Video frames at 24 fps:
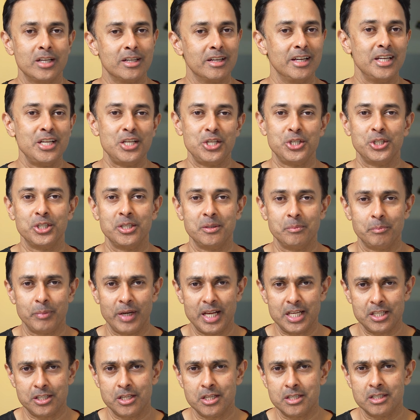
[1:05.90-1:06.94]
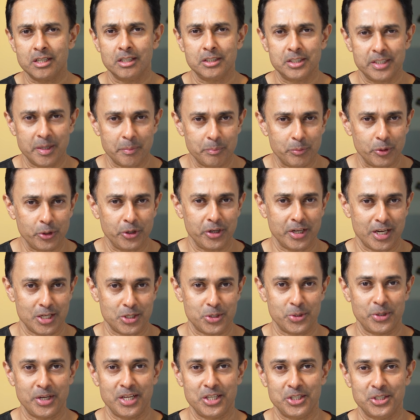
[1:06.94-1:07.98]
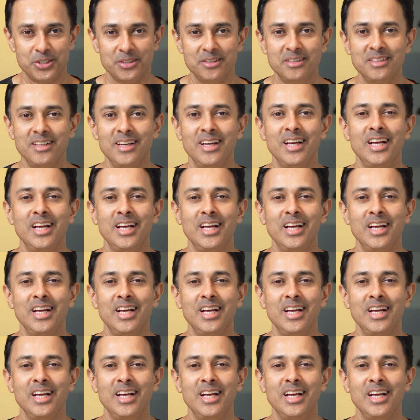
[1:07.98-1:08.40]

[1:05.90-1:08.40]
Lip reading: a clinician places a temporary restoration,